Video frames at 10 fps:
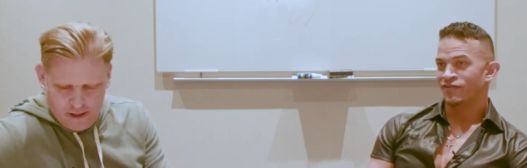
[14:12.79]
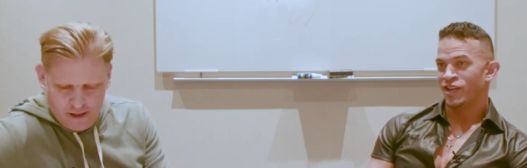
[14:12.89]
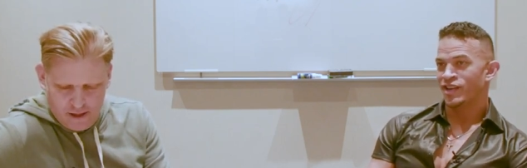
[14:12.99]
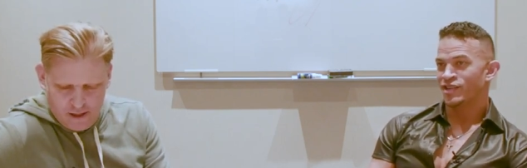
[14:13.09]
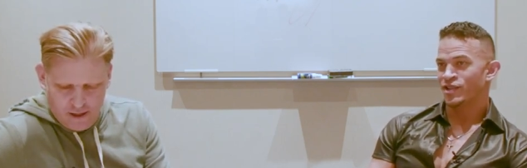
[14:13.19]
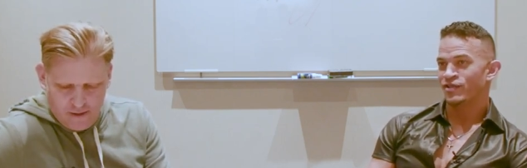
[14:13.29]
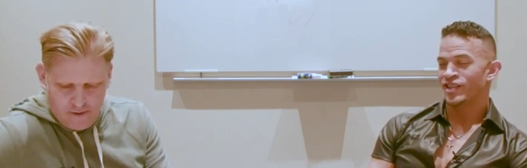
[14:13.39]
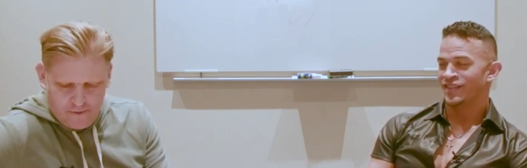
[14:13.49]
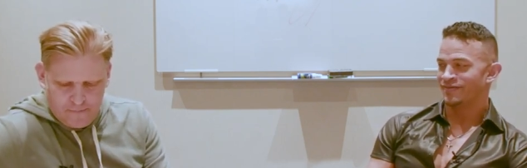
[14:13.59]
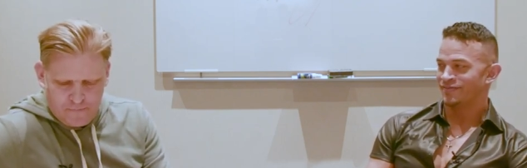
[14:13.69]
Speaker 1: If they
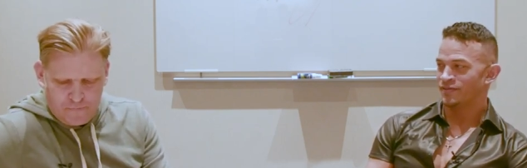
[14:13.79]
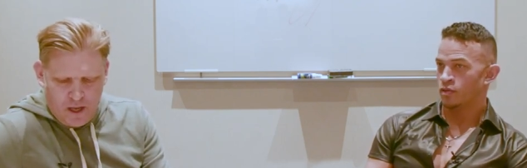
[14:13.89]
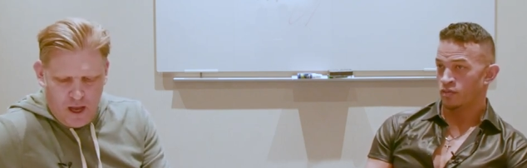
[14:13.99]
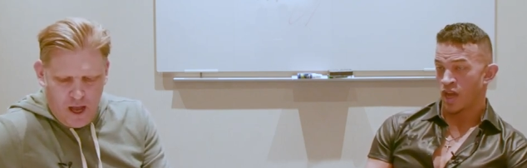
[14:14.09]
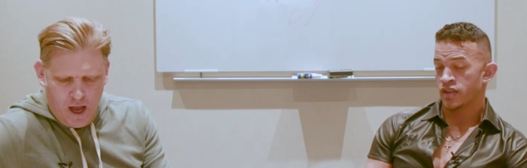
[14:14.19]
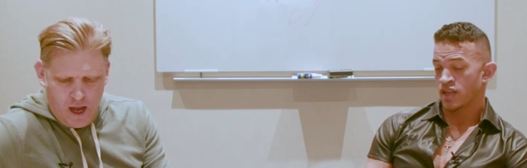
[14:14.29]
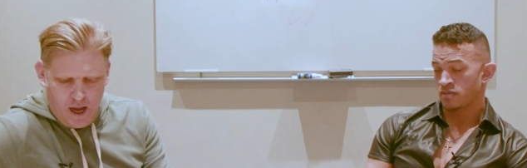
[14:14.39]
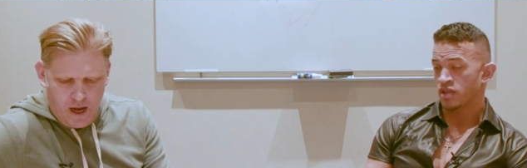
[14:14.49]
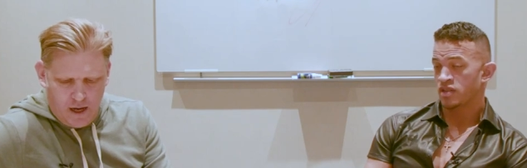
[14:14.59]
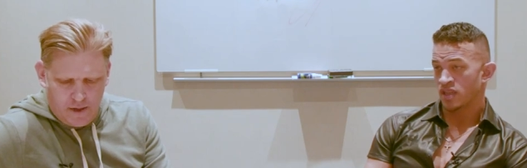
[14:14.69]
deserved it, nine
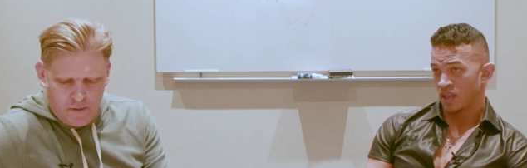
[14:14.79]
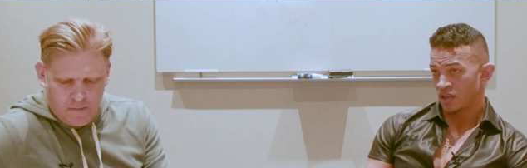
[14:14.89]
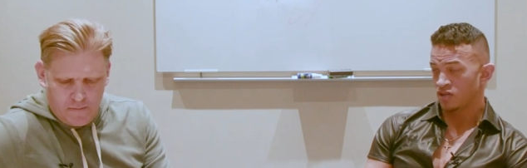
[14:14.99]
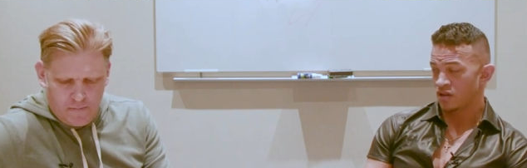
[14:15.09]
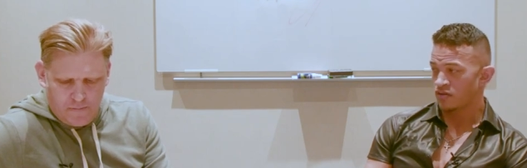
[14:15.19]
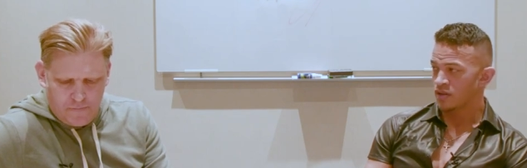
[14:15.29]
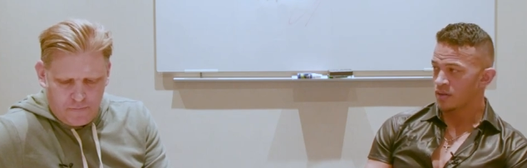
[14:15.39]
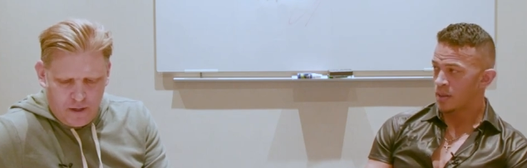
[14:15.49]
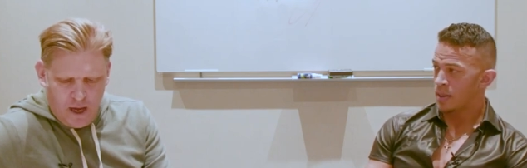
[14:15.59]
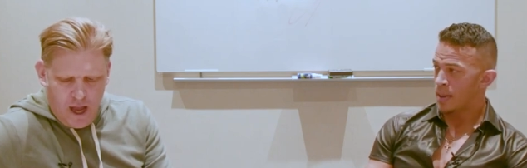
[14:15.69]
times out of ten, they deserve
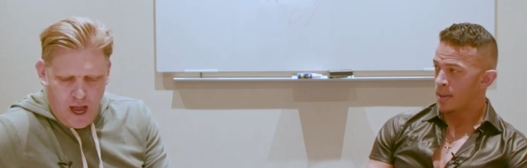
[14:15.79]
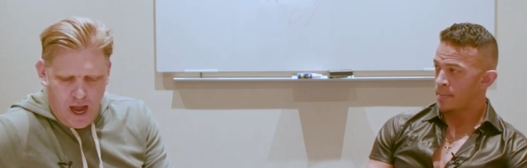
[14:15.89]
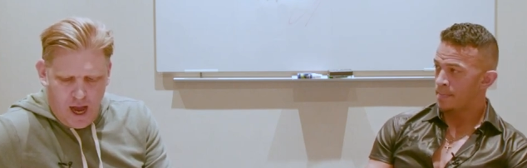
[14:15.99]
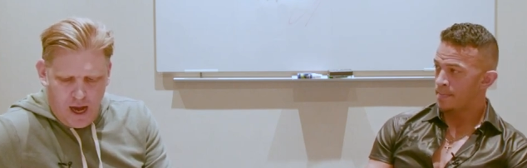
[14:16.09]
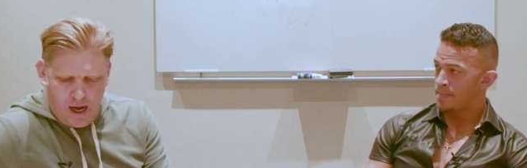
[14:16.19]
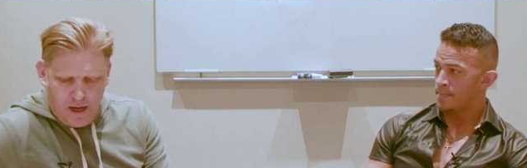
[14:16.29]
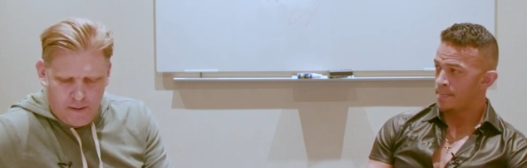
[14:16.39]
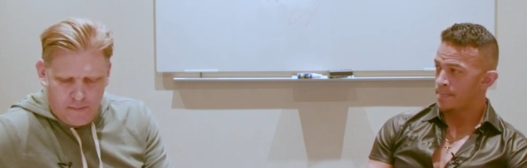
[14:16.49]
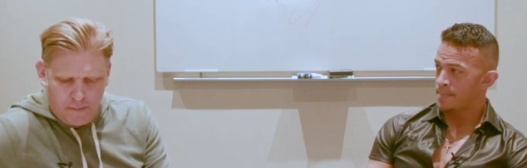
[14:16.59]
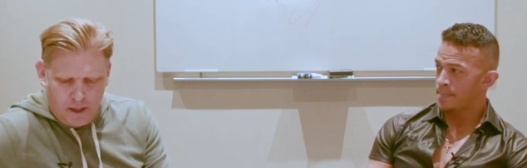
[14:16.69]
it.
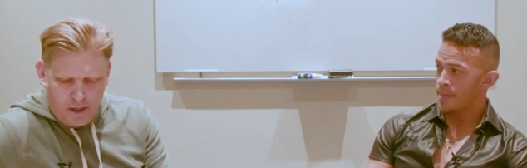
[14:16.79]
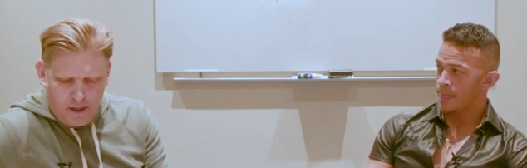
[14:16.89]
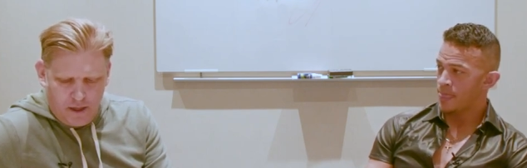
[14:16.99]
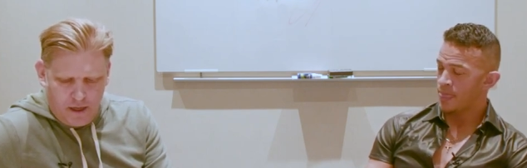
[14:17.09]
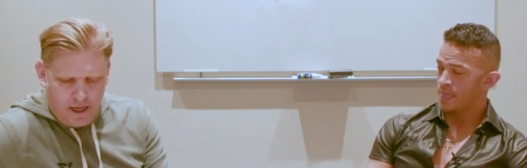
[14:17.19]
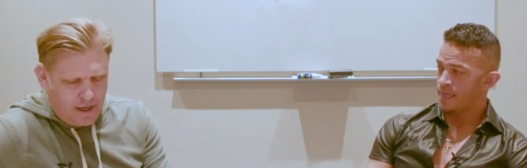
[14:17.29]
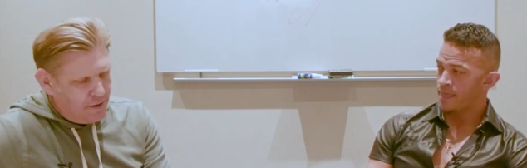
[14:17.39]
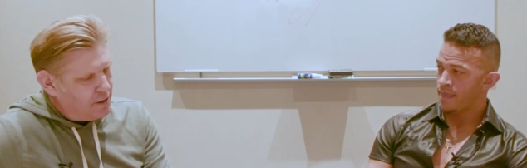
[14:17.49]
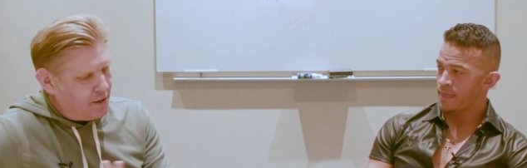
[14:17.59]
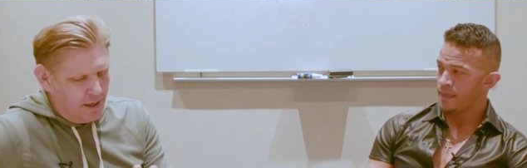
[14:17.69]
Speaker 2: Um,
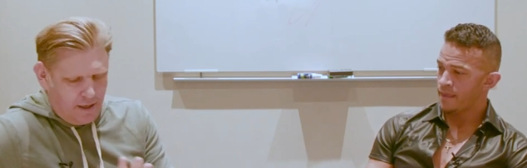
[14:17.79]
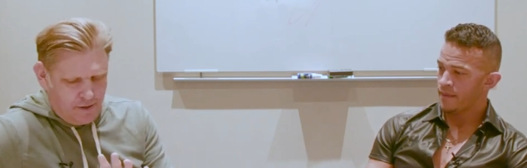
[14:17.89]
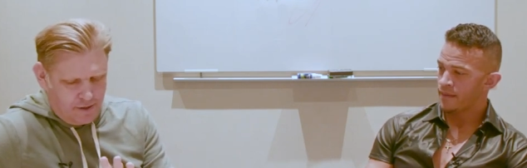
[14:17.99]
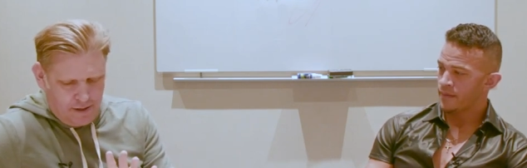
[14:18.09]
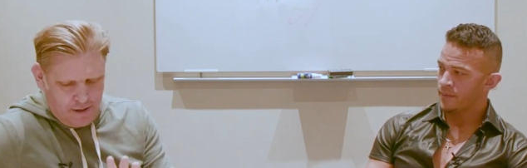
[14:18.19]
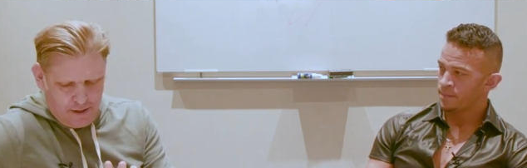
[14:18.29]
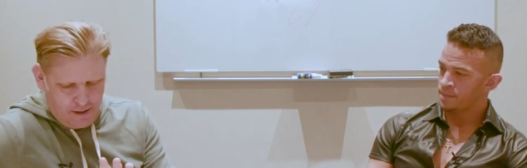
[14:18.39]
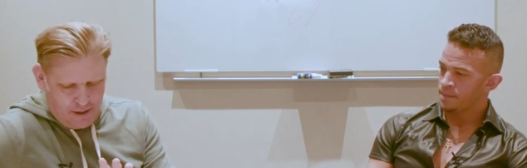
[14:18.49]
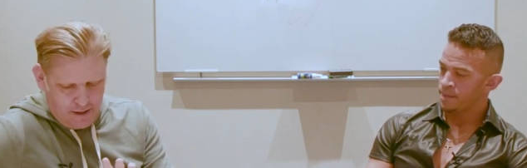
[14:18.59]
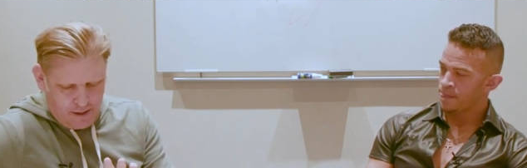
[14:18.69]
here's a here's. The,
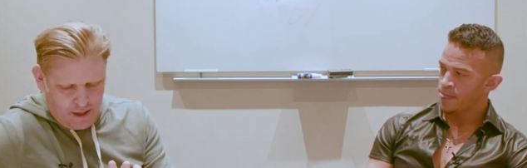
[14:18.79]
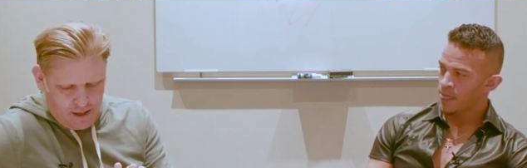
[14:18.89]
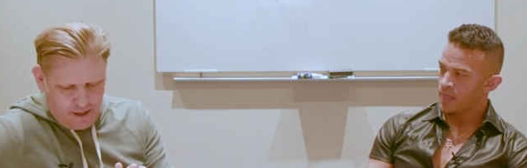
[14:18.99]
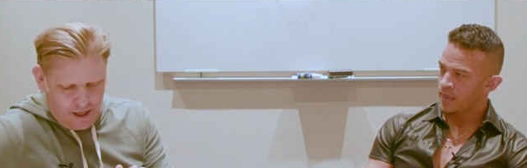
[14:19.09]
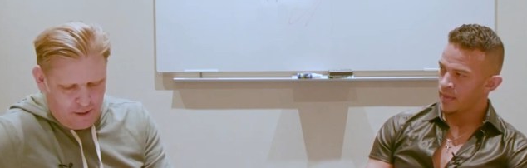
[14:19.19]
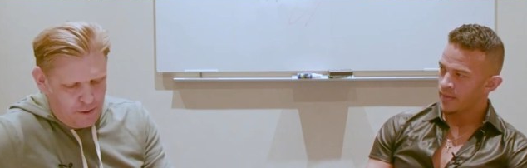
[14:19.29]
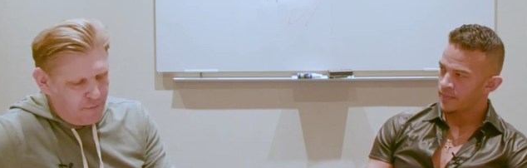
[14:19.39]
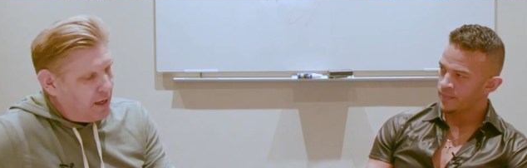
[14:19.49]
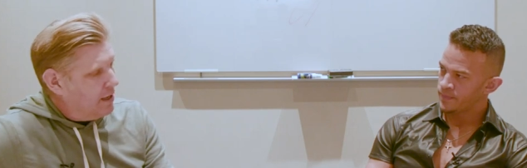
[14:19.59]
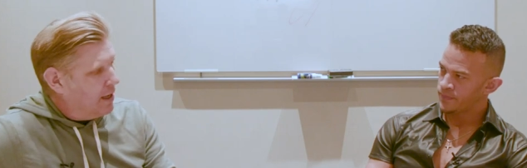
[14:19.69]
I know
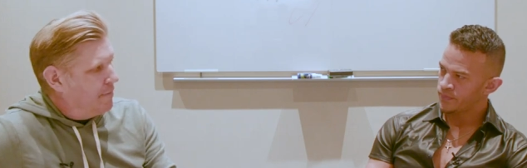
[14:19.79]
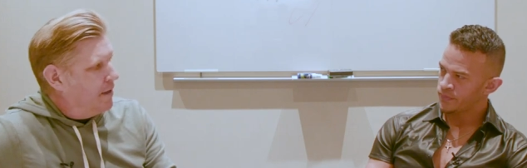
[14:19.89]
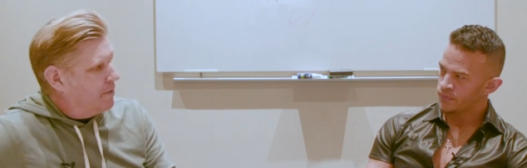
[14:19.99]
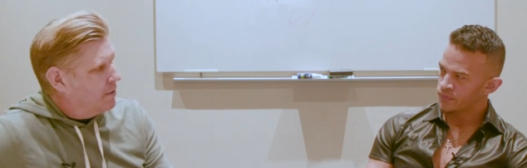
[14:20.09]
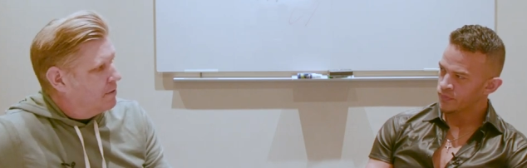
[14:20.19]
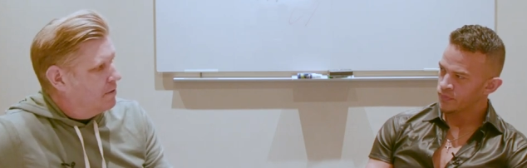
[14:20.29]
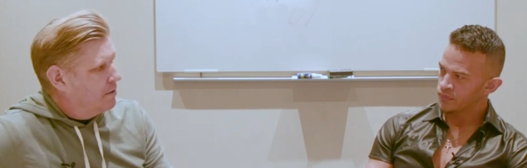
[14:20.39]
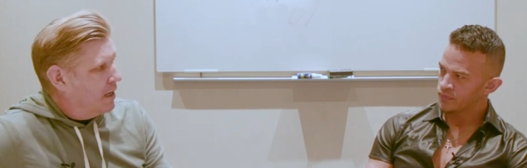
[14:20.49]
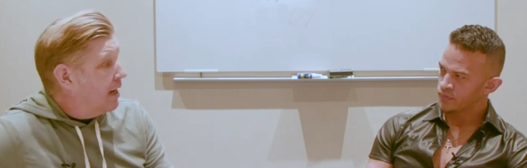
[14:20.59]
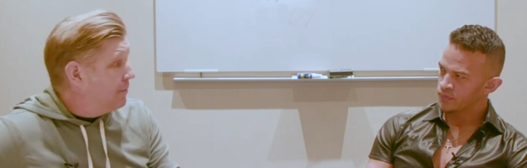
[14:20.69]
you've got a lot of favorites.
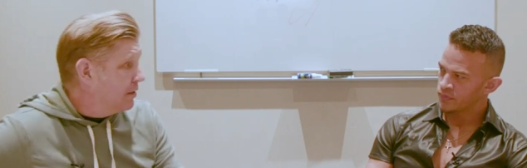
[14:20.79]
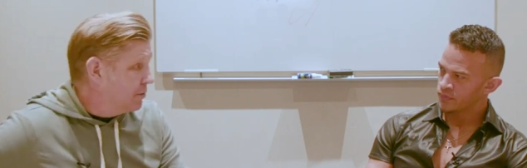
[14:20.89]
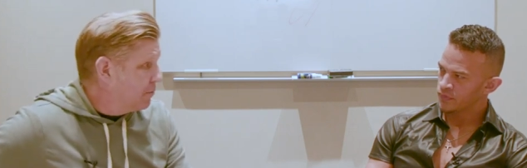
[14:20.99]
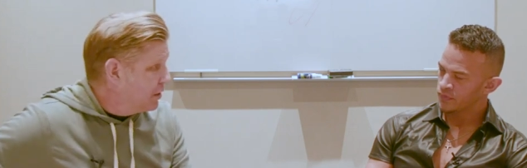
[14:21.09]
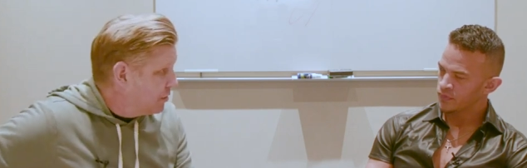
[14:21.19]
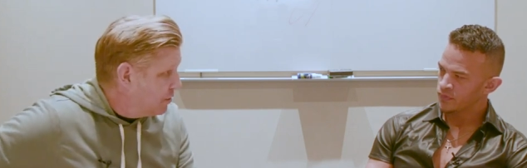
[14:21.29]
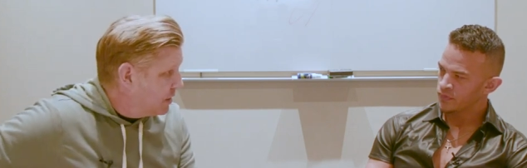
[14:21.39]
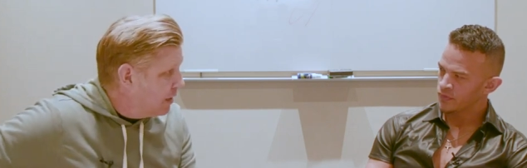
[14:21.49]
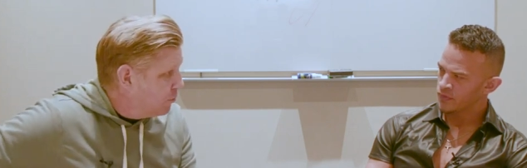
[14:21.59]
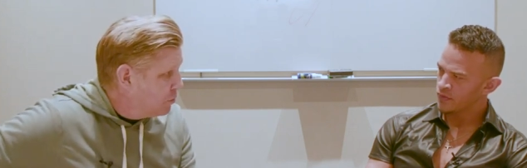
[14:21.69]
I've done some
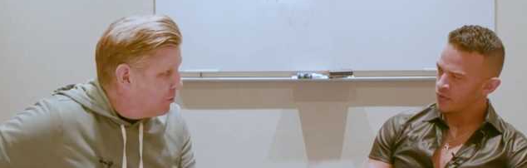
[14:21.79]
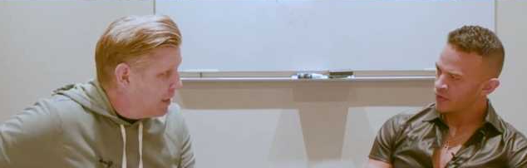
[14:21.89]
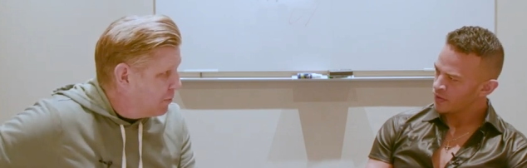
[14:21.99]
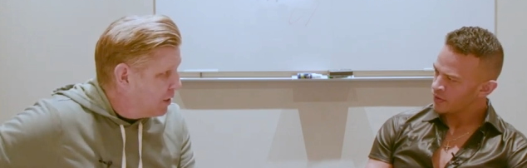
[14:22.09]
research, and I want you to be